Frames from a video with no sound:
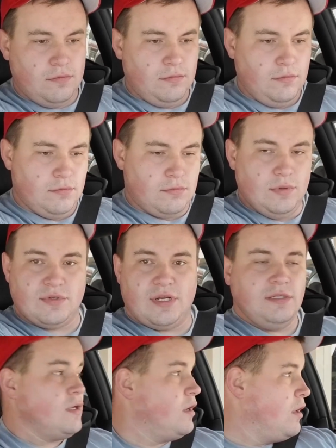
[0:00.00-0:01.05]
Squirrel!
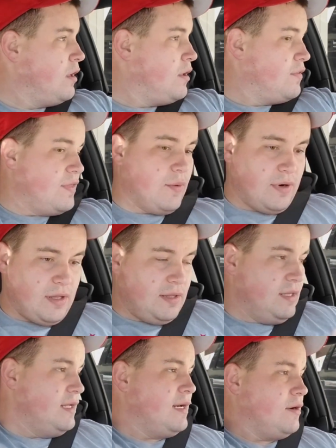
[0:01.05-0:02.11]
That was nice. They want a
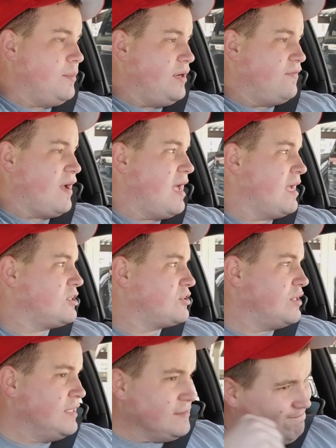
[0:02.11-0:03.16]
little bit of
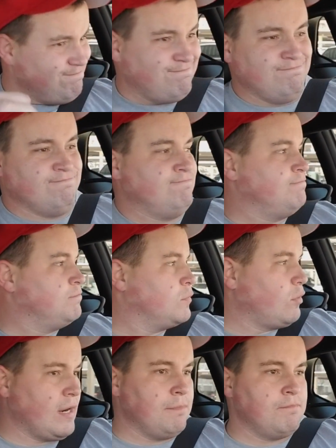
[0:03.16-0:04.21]
extra,
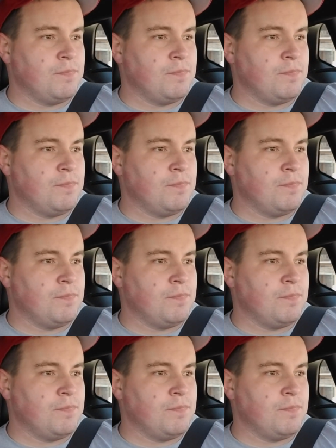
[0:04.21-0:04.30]
right?